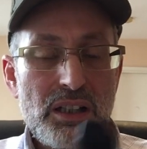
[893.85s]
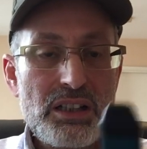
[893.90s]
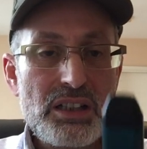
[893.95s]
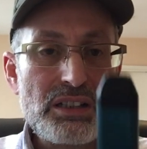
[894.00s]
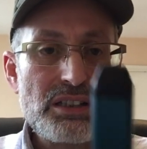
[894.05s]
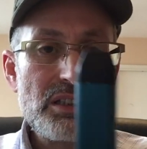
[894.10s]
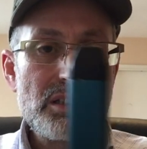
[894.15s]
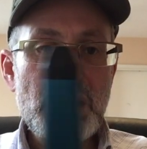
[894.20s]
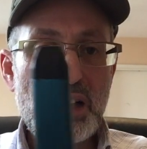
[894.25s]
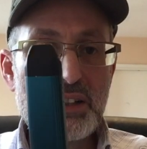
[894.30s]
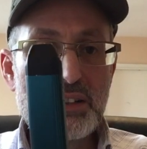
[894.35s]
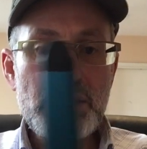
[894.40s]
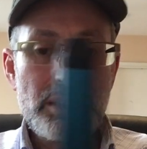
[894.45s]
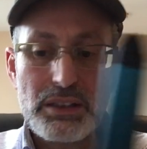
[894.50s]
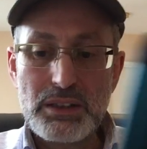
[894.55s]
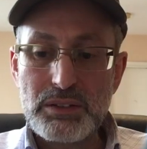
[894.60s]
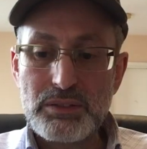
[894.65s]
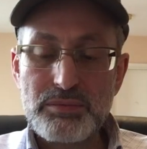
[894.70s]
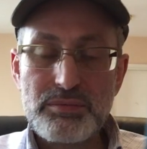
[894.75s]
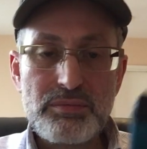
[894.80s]
This is
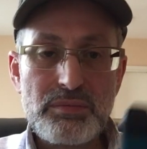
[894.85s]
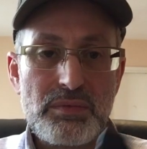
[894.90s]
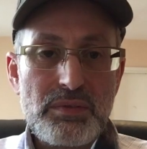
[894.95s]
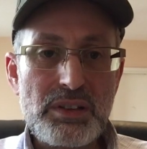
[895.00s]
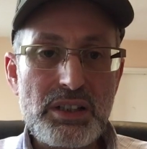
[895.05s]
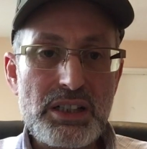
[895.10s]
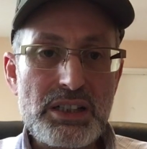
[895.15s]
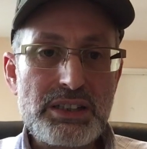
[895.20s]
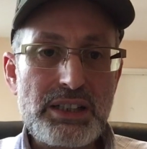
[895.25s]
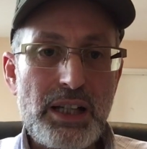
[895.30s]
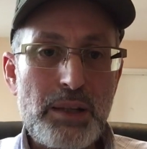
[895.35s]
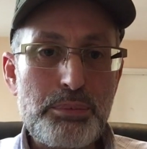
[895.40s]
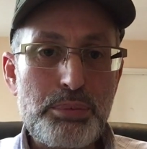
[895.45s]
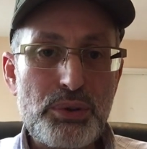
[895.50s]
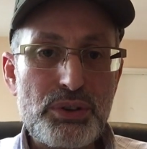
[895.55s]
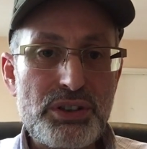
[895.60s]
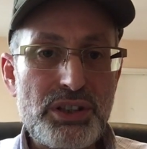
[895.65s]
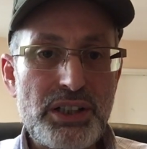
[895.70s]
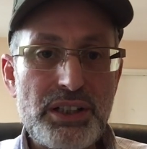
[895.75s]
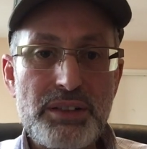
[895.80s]
ideal. This I
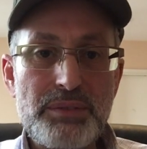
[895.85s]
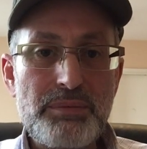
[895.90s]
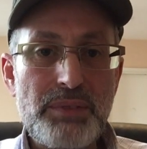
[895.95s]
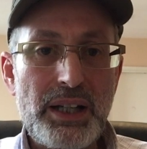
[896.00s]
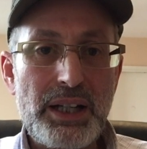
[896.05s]
put in